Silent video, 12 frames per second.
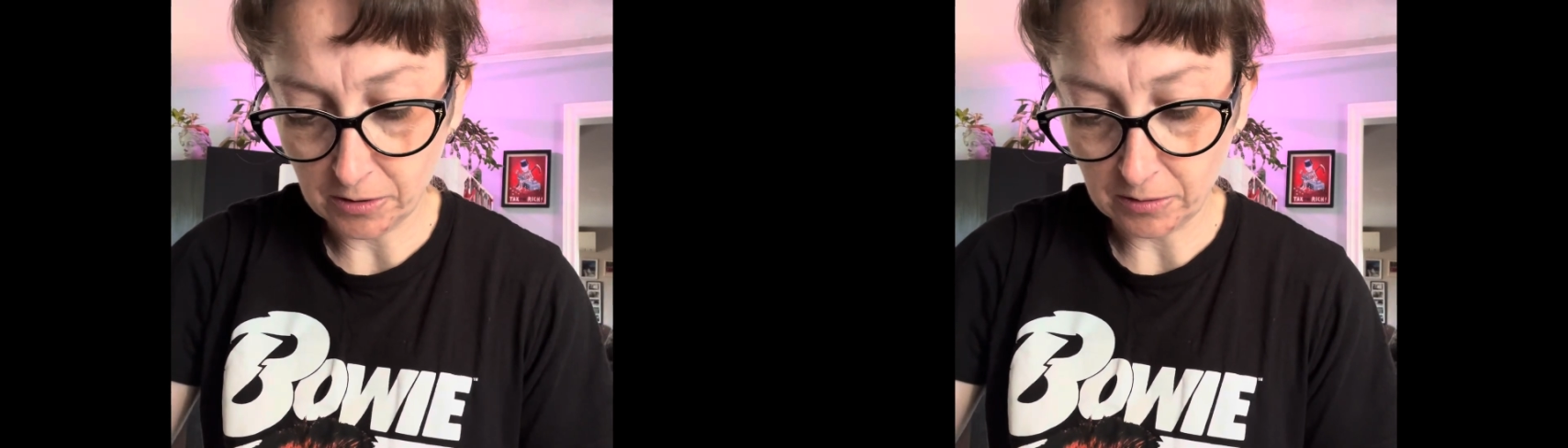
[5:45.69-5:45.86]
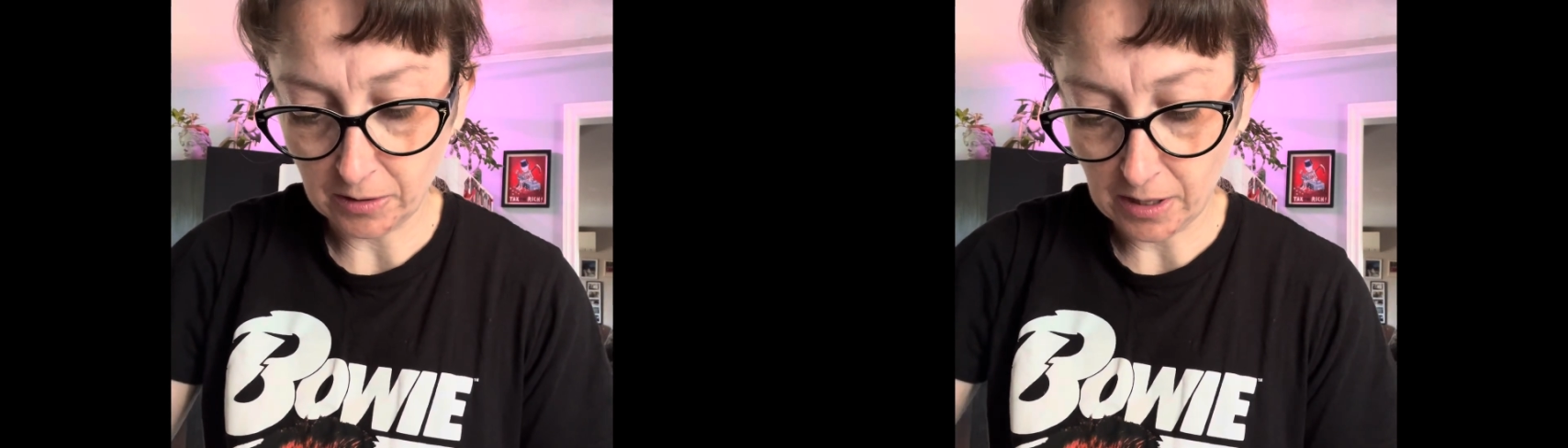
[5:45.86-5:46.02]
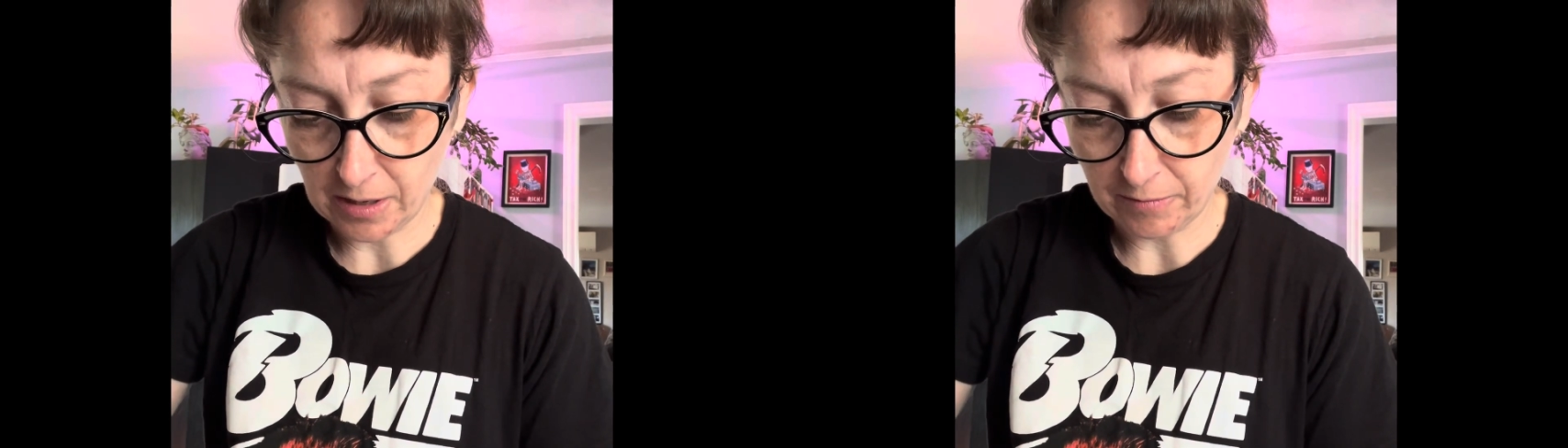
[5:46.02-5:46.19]

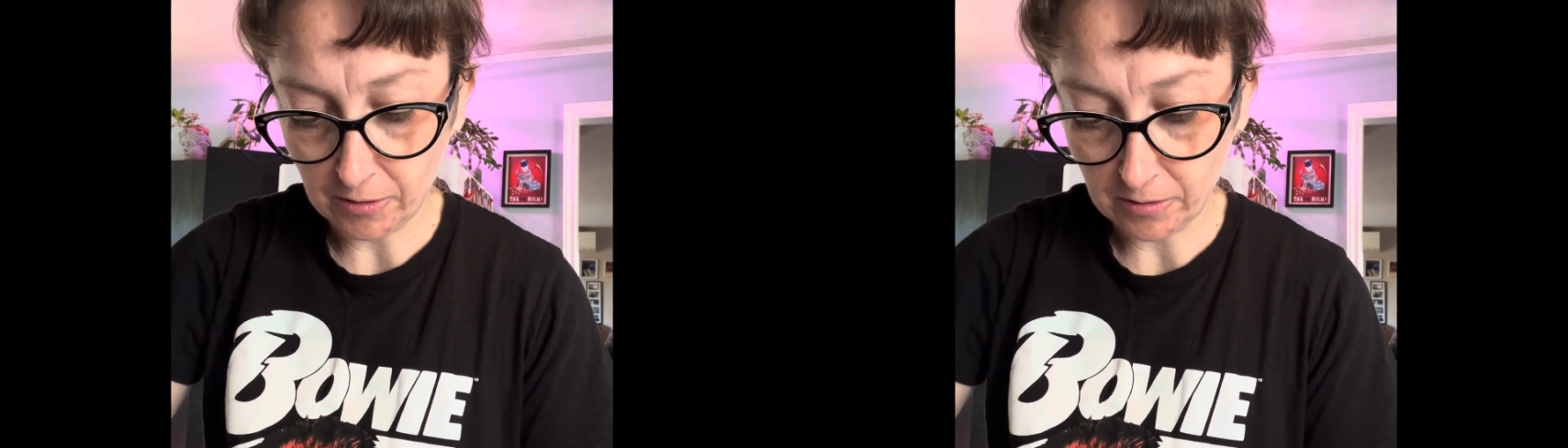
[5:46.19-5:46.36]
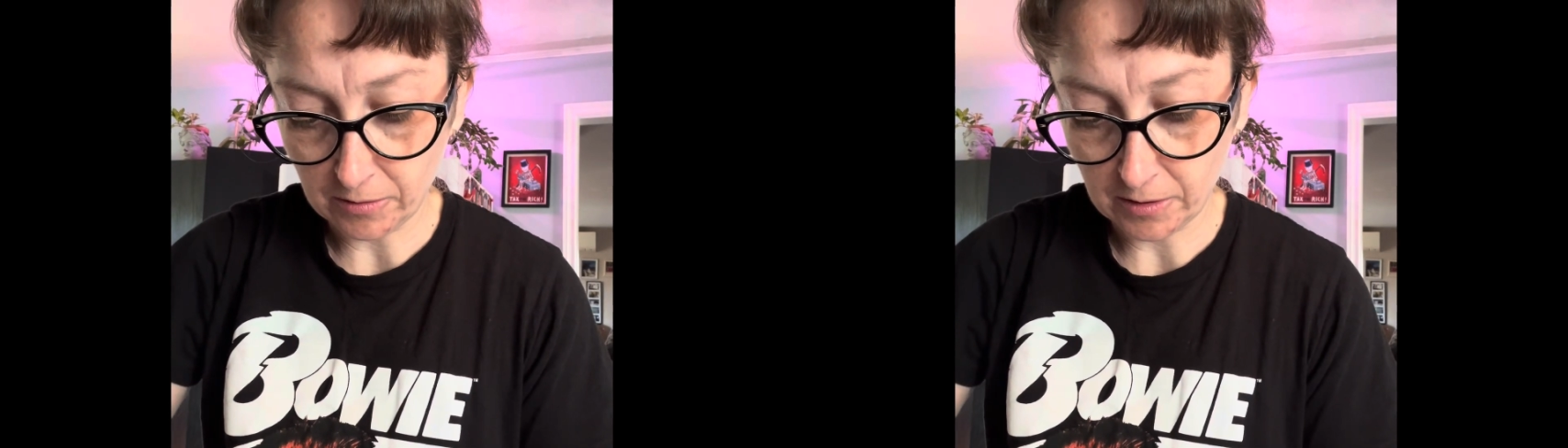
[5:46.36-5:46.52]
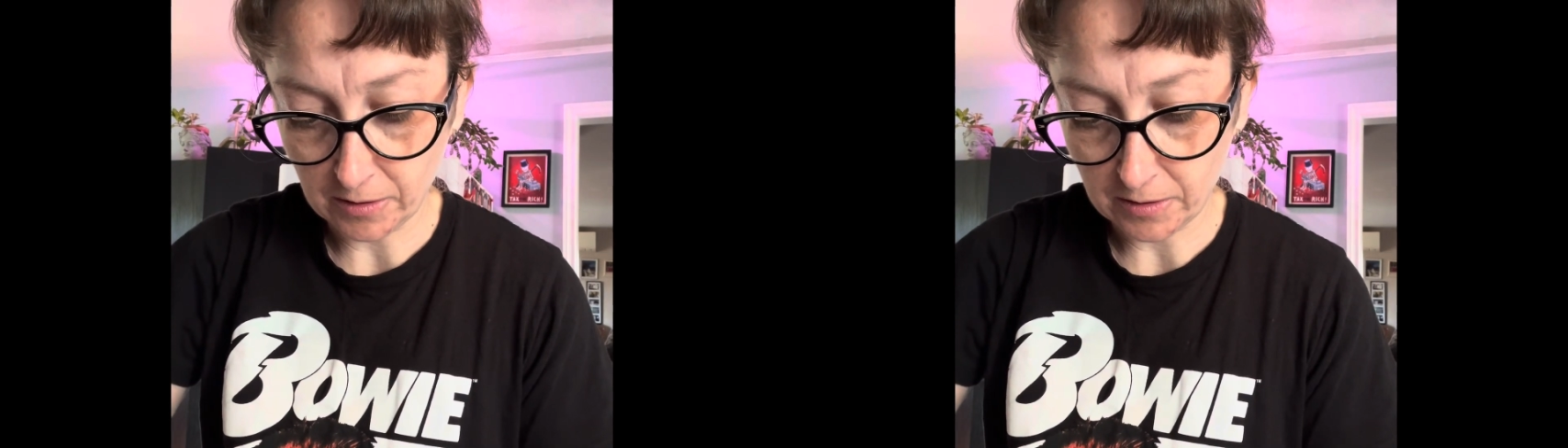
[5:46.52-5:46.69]
leave
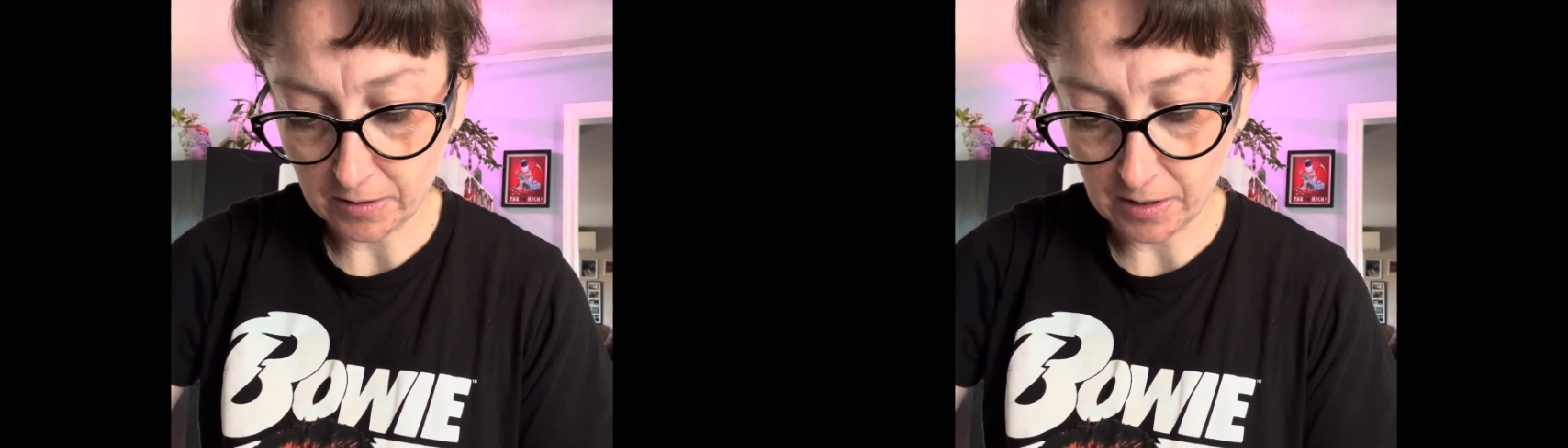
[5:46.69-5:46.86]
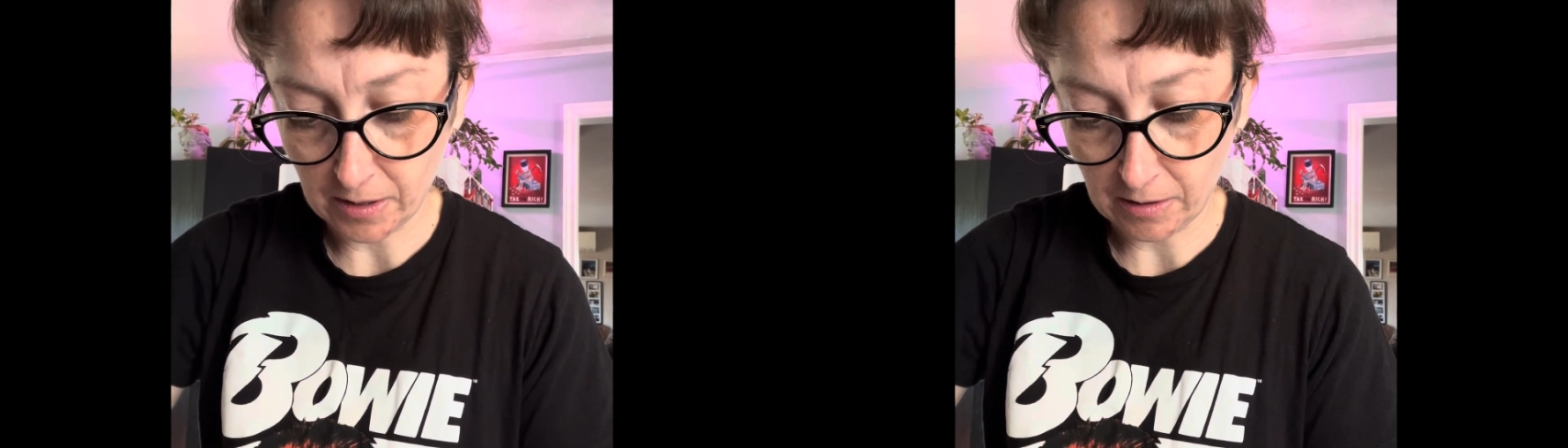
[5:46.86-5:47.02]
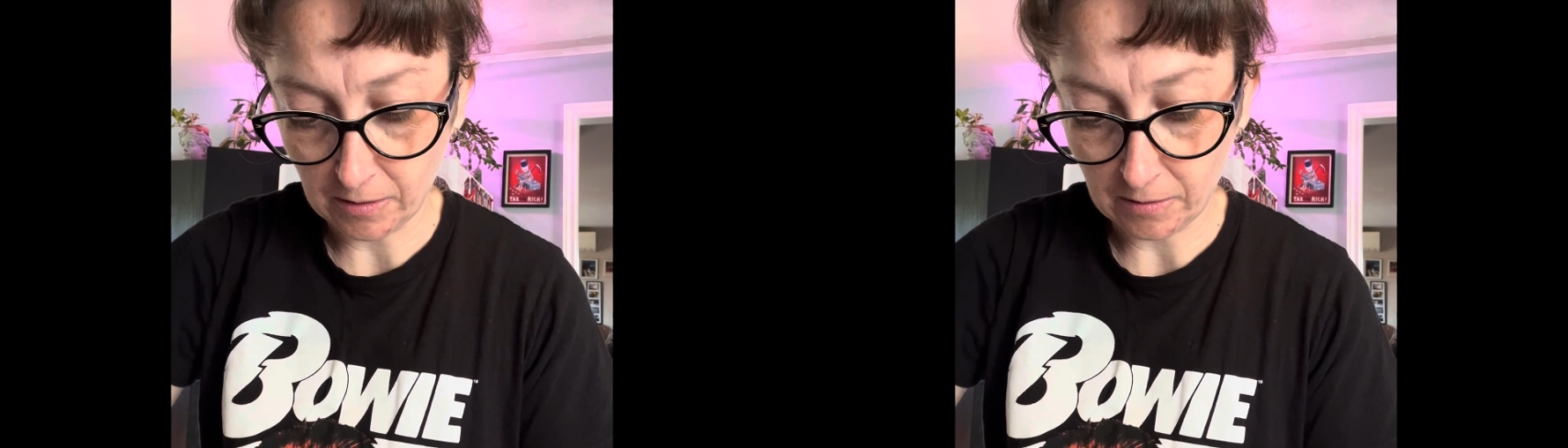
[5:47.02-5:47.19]
the
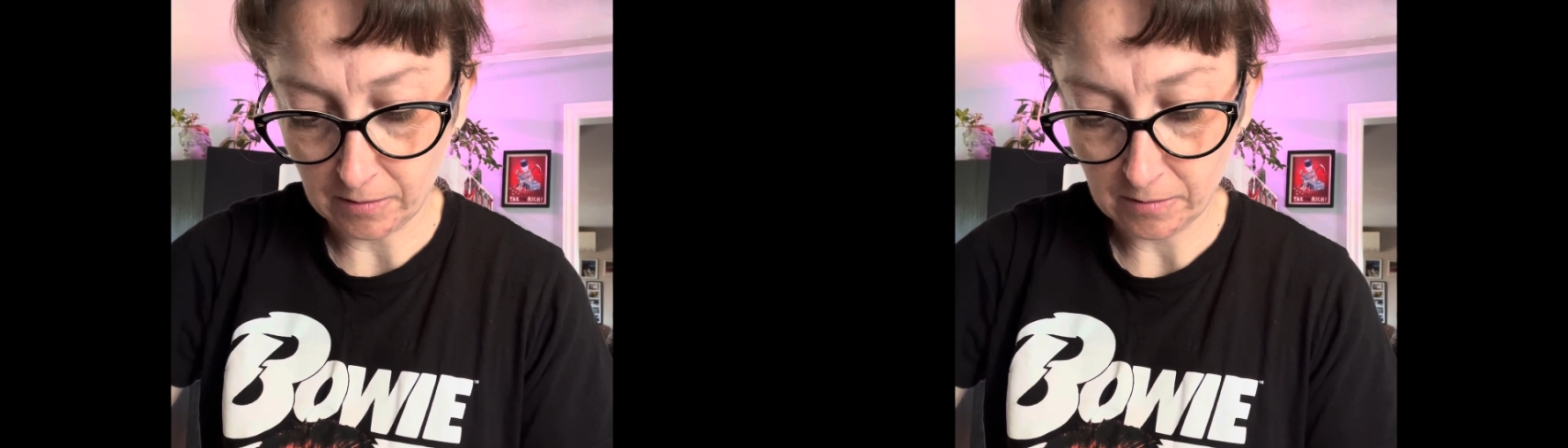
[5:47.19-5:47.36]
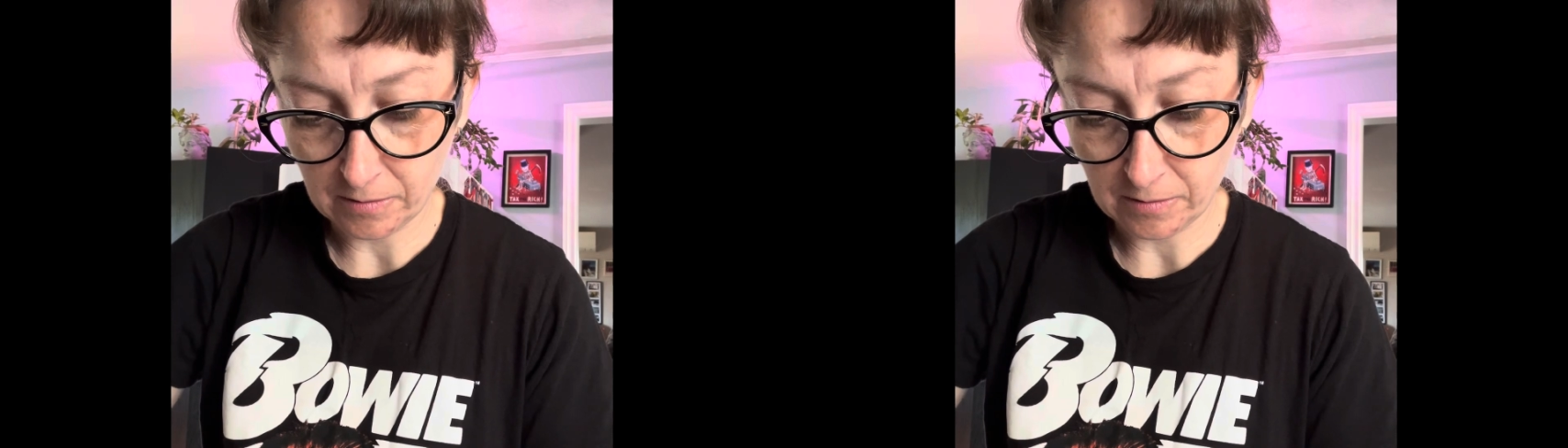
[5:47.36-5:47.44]
skin